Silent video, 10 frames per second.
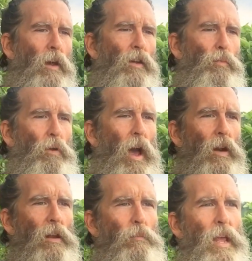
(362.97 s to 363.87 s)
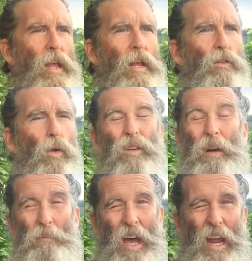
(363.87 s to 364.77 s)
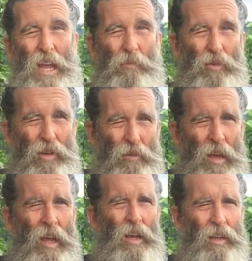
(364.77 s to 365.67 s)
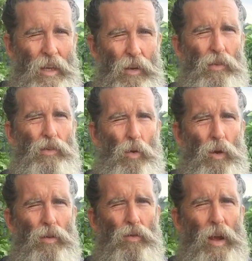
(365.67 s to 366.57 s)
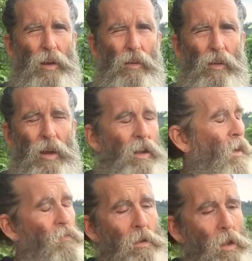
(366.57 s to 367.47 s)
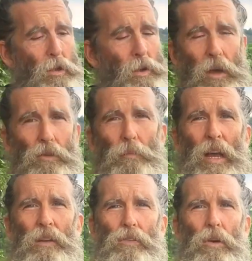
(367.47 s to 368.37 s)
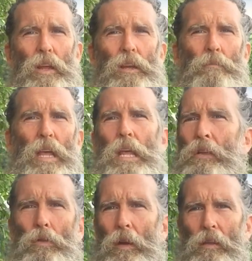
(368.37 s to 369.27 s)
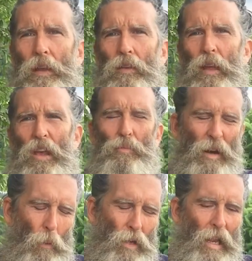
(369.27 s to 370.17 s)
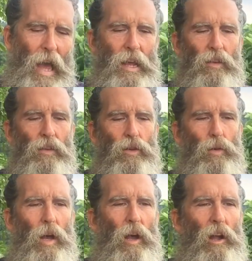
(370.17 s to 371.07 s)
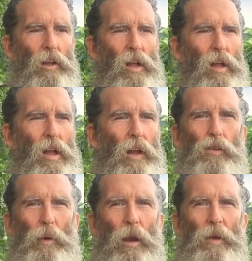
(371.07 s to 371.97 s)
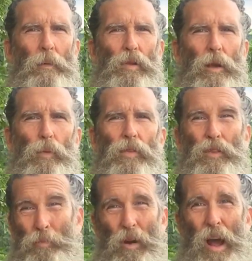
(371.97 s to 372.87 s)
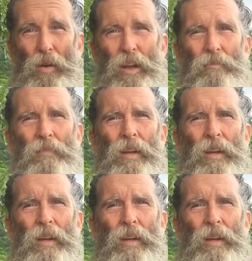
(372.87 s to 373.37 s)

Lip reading: the sprouted beans, or if I'm not able to get a source regularly enough, who knows, might start eating beans one of these days. But I would like to experiment and play with the sprouted,